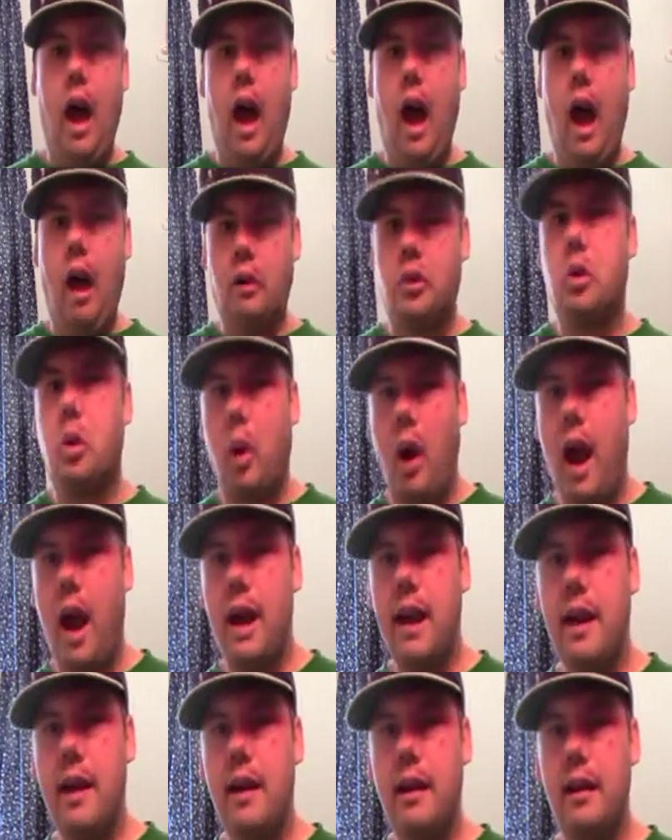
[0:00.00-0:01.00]
I'll try
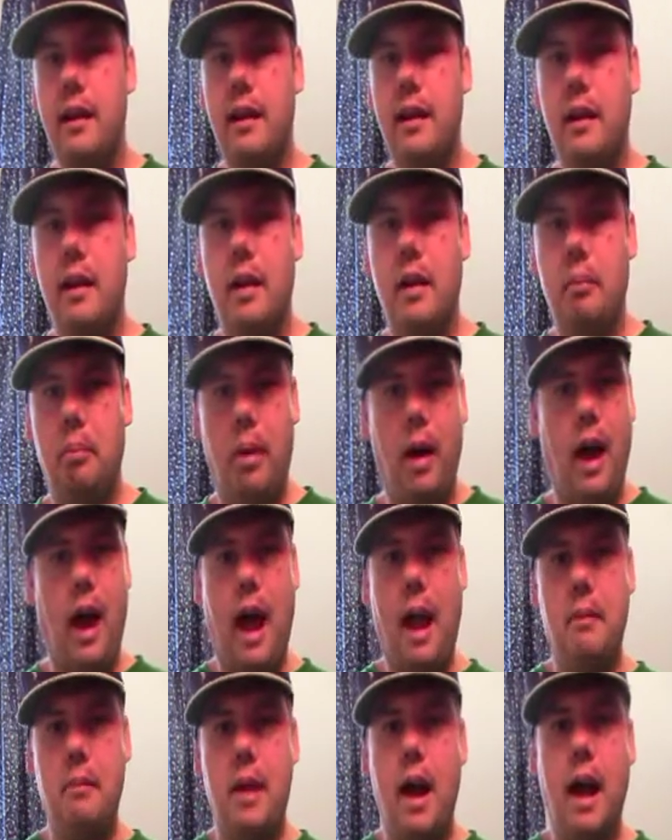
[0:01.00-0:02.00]
you, but
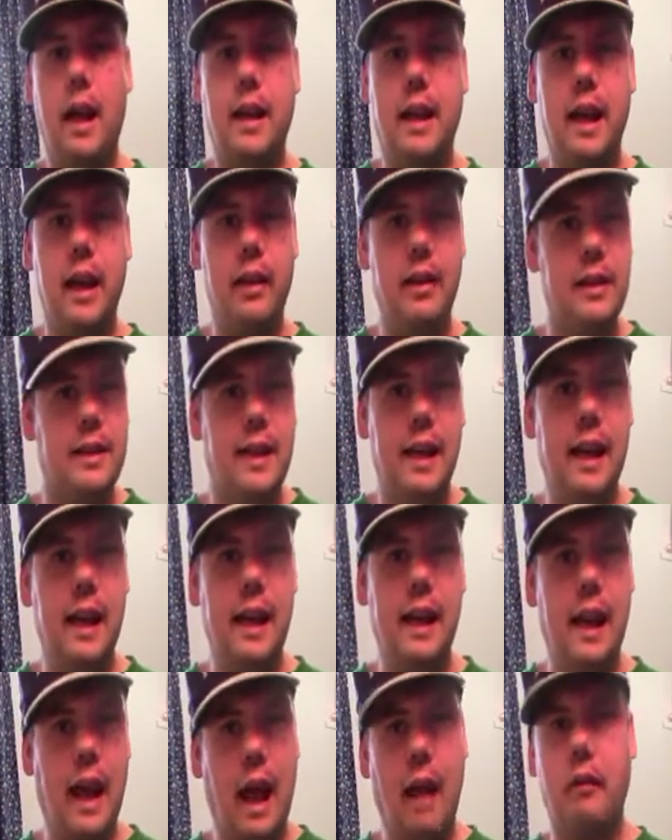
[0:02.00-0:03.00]
I'm not
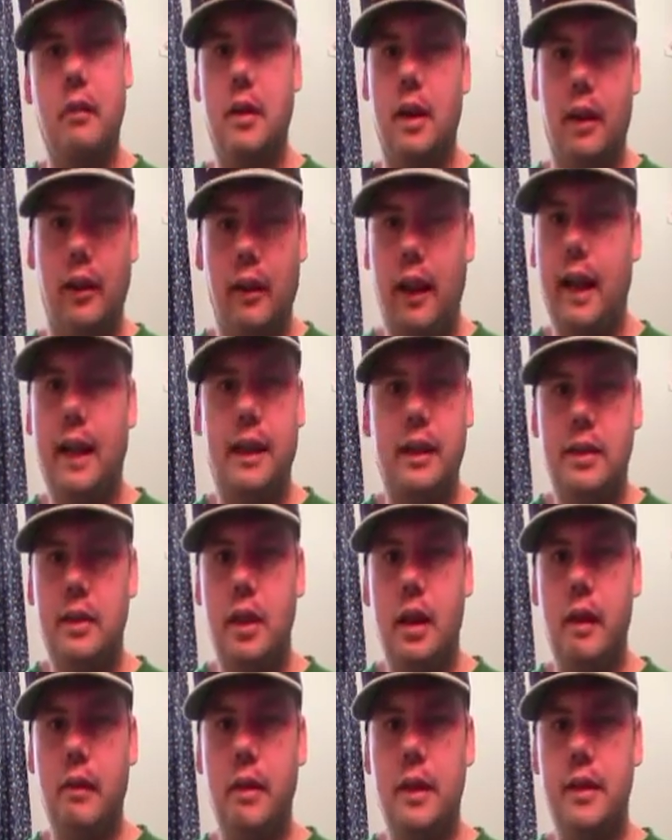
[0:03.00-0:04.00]
guaranteeing that I'm going to like the
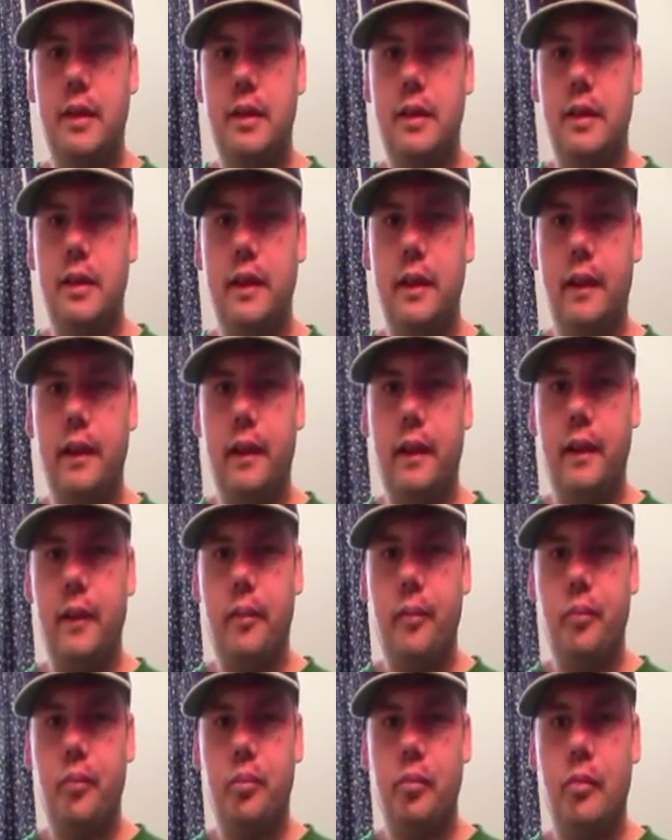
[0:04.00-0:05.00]
service.
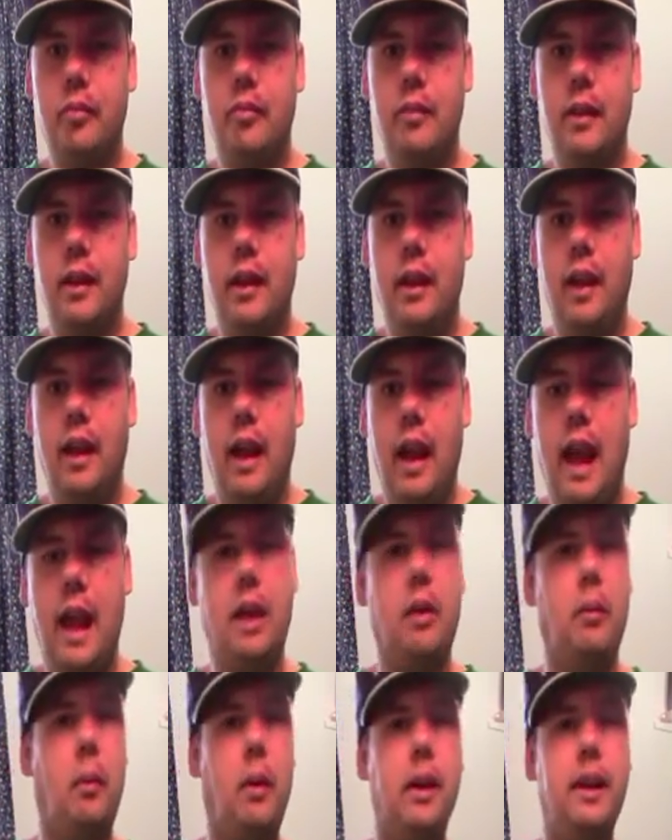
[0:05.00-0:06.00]
And
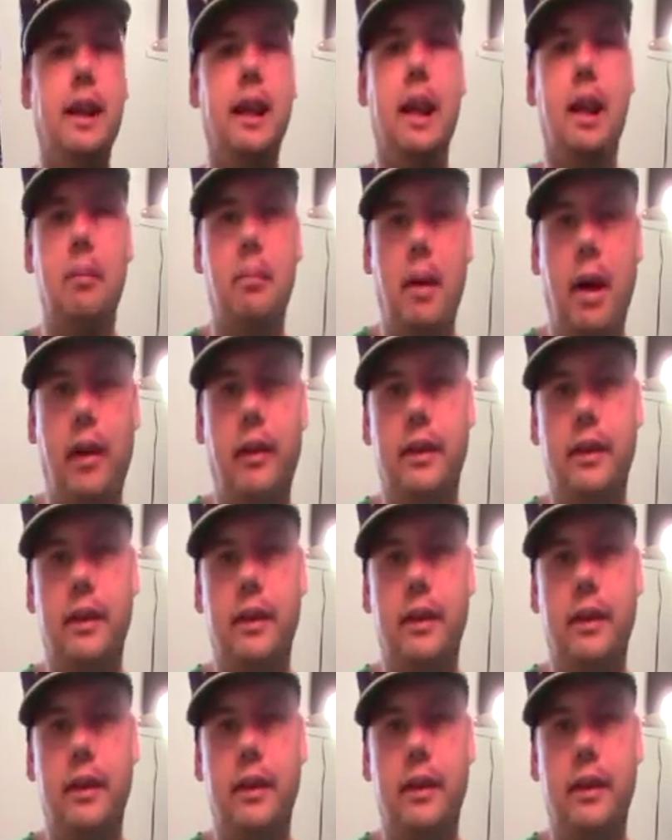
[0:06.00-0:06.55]
the one thing about